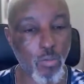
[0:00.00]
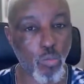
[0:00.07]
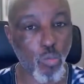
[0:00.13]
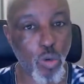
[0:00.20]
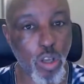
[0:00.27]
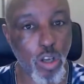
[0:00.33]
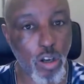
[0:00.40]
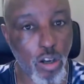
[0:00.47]

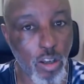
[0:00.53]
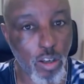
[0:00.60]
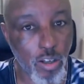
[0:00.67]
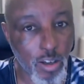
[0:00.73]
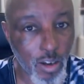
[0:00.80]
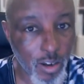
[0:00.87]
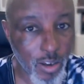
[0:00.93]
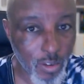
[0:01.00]
We are
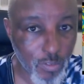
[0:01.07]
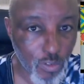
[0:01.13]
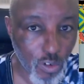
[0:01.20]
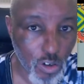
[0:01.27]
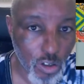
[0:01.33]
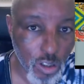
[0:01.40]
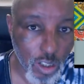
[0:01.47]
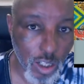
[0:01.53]
live
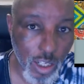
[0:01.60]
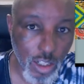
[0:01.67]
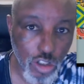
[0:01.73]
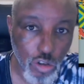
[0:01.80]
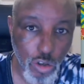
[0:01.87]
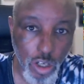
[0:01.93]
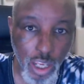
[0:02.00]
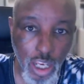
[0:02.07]
and
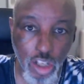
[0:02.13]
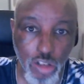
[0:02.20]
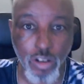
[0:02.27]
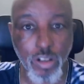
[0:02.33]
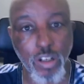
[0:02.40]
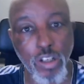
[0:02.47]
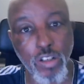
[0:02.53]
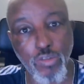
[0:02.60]
you can
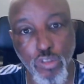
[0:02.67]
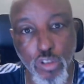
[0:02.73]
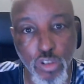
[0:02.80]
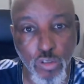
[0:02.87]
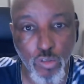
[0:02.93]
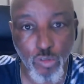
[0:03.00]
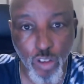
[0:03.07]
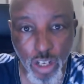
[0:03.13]
interact with us through
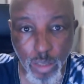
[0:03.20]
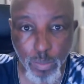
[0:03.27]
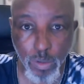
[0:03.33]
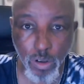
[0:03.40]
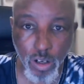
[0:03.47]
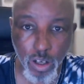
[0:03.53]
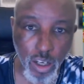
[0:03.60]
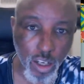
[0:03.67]

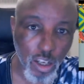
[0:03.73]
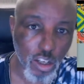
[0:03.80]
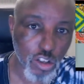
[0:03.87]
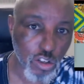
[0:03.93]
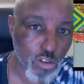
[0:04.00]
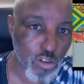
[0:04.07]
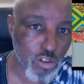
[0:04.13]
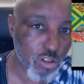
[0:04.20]
Facebook,
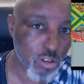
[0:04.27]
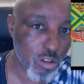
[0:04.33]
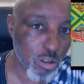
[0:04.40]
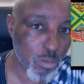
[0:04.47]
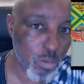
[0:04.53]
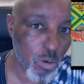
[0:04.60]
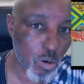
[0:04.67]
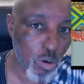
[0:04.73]

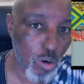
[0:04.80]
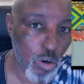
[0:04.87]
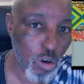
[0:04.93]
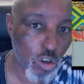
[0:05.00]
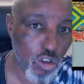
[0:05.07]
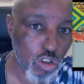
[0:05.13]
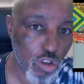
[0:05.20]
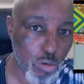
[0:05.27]
YouTube,
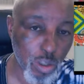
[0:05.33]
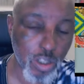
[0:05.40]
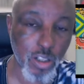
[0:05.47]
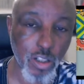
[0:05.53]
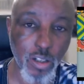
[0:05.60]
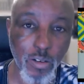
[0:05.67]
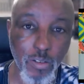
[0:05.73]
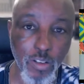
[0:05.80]
or
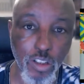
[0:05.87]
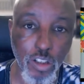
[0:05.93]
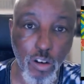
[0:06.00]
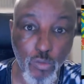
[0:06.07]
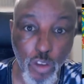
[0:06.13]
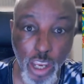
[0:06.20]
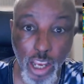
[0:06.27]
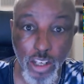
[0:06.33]
Twitter.
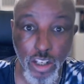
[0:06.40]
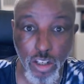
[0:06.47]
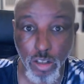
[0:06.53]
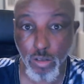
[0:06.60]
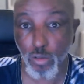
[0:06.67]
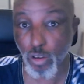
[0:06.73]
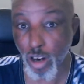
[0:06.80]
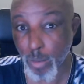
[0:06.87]
Don't forget to
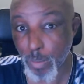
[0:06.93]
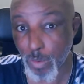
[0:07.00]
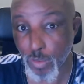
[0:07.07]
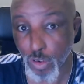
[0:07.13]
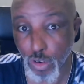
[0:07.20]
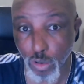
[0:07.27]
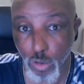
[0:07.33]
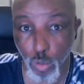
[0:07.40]
subscribe if
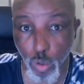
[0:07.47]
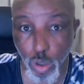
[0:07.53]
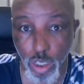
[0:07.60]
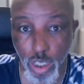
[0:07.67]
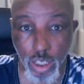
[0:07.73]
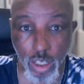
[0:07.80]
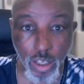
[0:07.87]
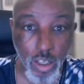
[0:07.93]
you're not
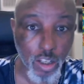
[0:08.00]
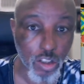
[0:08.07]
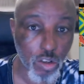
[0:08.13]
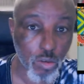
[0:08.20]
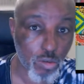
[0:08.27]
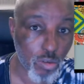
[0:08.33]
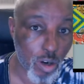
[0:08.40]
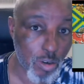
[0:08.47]
already
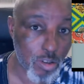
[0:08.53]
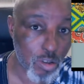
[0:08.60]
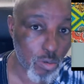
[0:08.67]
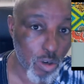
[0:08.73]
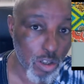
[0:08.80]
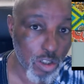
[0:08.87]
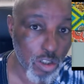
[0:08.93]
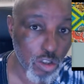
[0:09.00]
subscribed
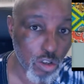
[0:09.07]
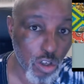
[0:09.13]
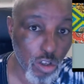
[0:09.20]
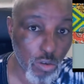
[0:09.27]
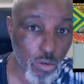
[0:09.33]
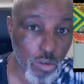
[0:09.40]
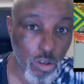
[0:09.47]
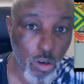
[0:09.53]
to us. You
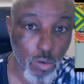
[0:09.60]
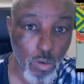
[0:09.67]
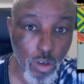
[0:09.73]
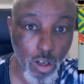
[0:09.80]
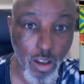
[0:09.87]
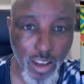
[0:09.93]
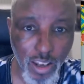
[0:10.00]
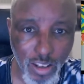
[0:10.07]
can also
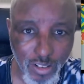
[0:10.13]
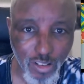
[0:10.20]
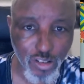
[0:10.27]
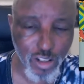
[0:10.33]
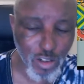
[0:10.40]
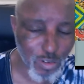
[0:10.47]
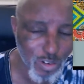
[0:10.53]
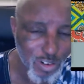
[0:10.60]
like
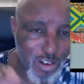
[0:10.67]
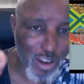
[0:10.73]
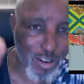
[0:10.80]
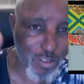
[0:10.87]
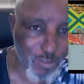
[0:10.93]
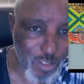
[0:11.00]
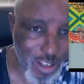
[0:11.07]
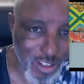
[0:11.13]
those little
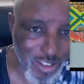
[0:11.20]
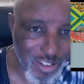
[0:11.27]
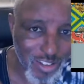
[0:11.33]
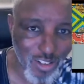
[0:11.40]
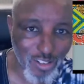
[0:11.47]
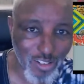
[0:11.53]
like things,